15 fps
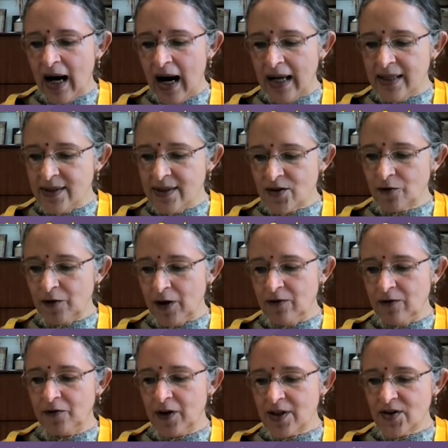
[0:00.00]
kinds of
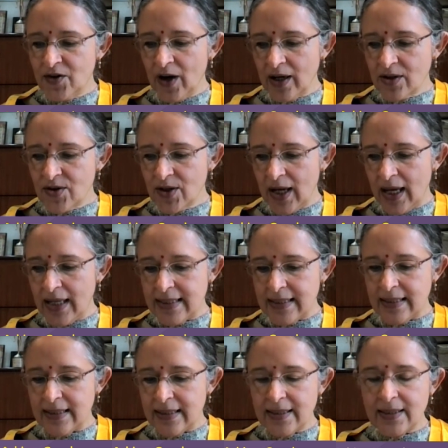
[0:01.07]
infrastructure and
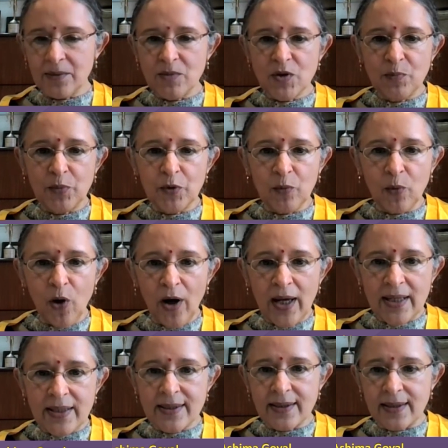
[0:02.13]
systems
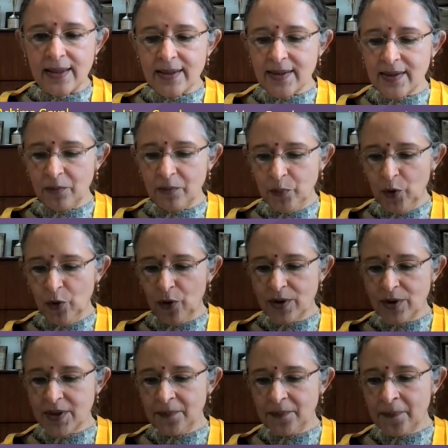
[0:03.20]
provides this
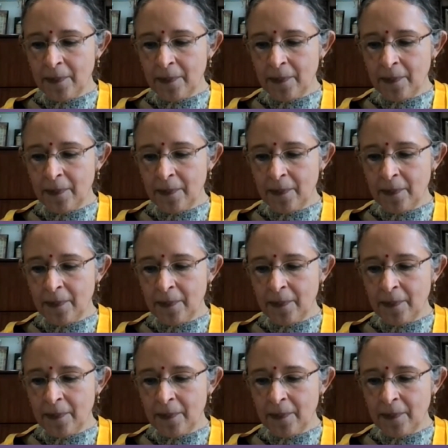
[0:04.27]
support.